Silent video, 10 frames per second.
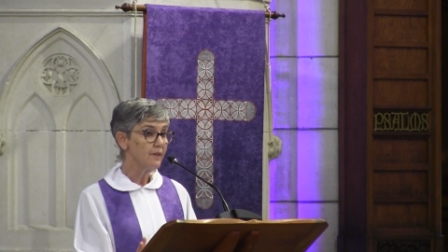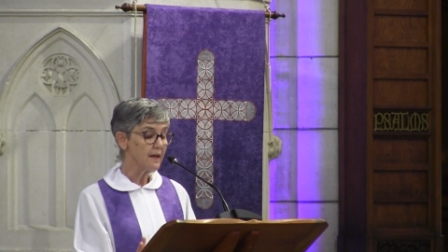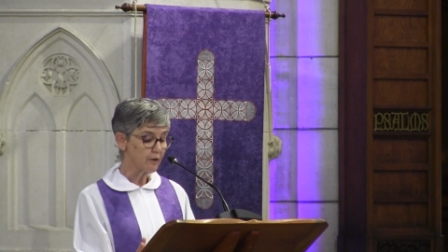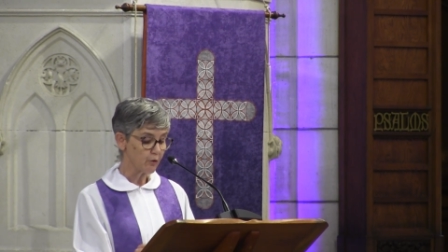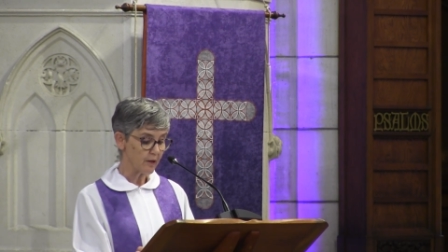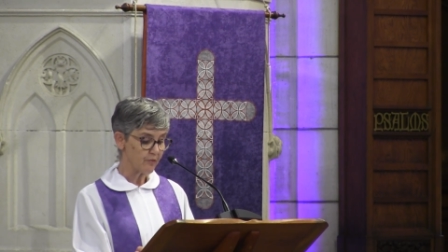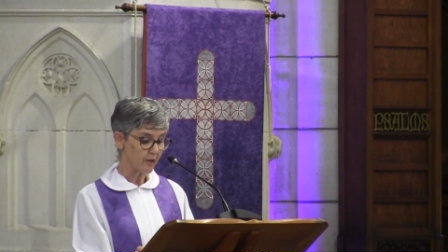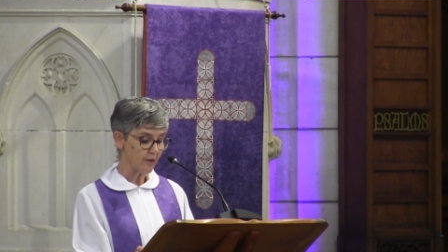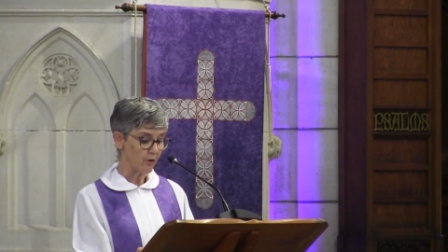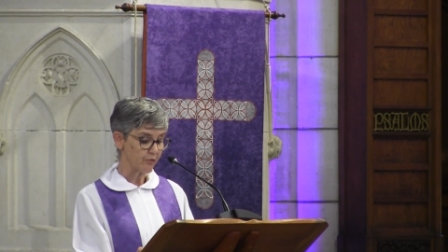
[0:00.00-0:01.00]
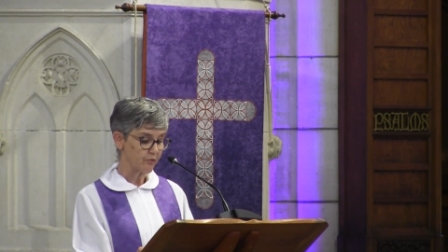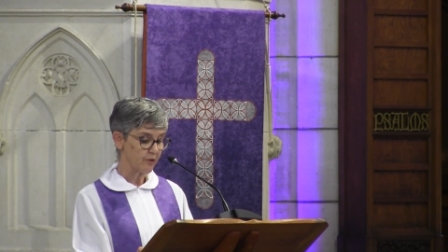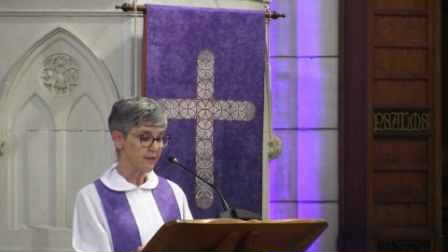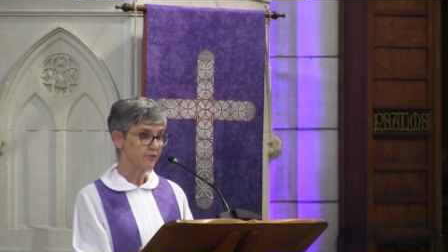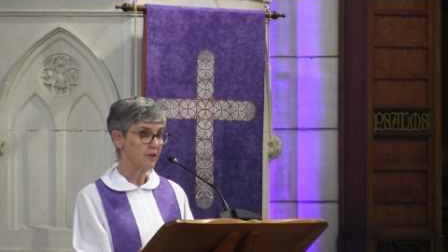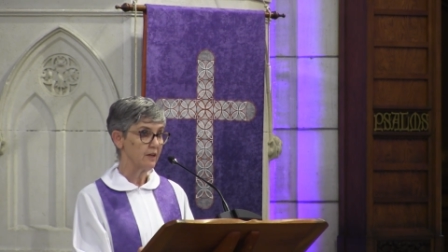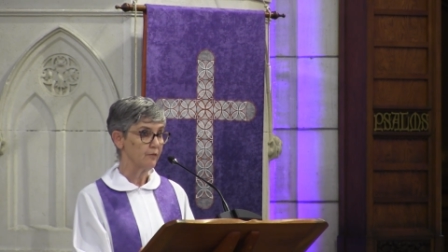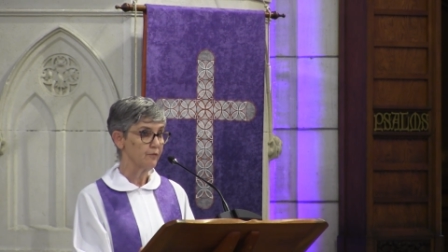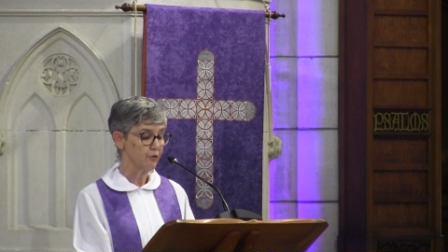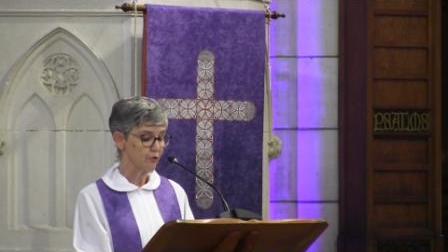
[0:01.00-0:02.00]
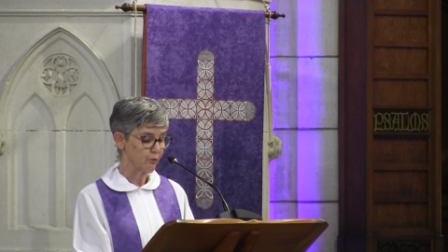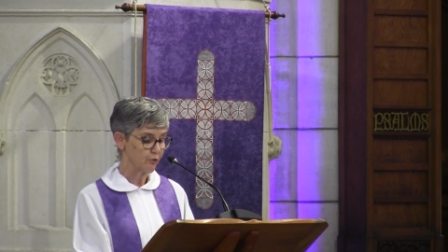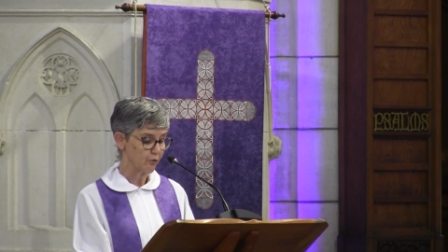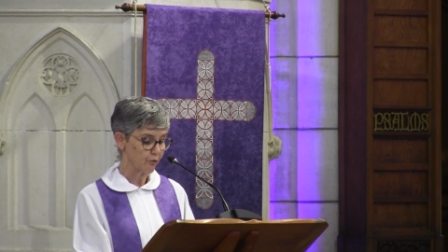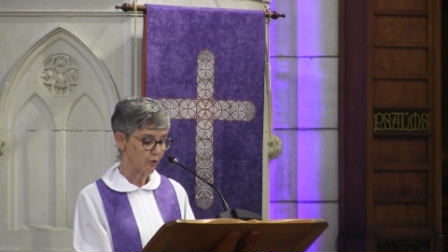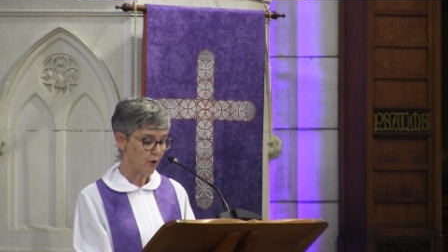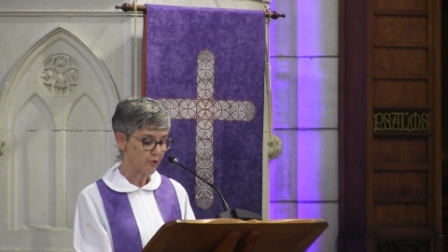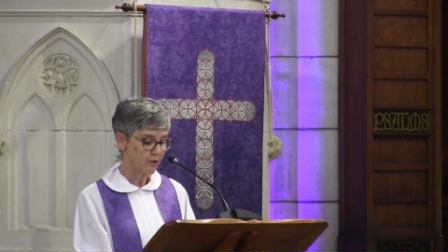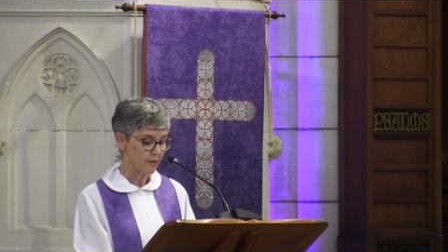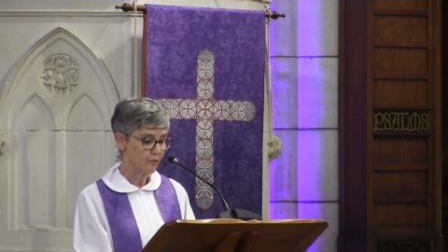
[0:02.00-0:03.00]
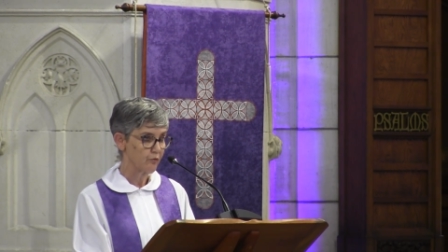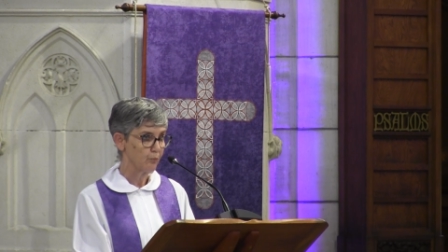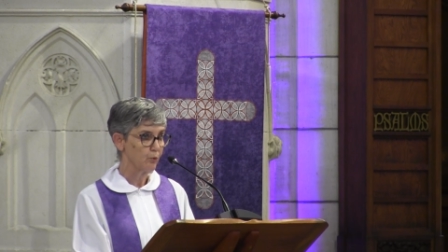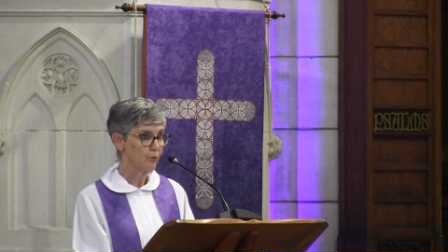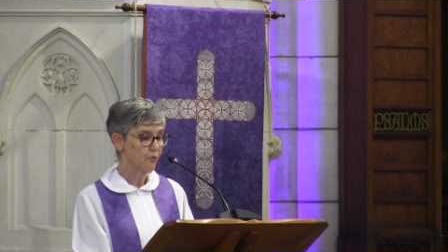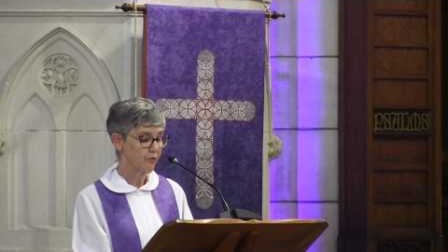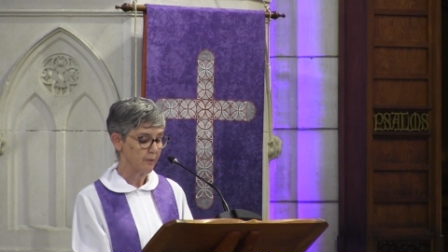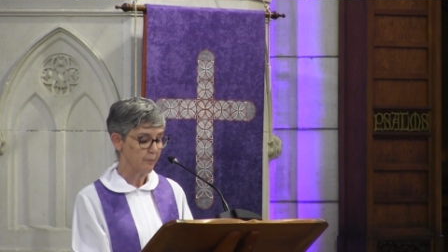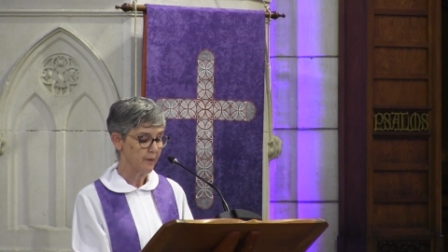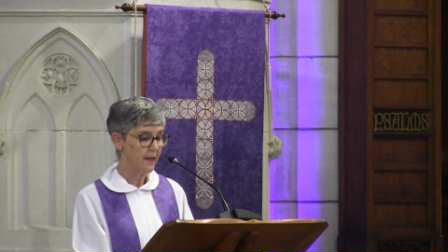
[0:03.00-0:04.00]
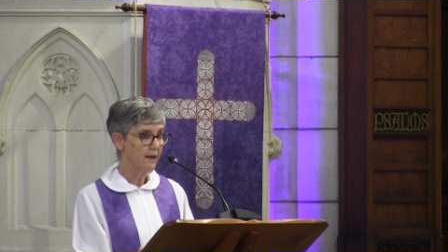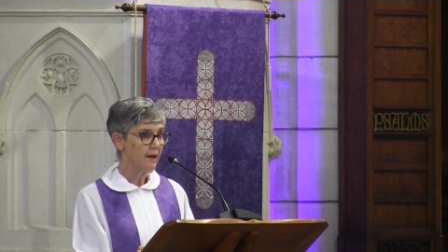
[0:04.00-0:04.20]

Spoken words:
the increasing hostility of the Jewish authorities towards him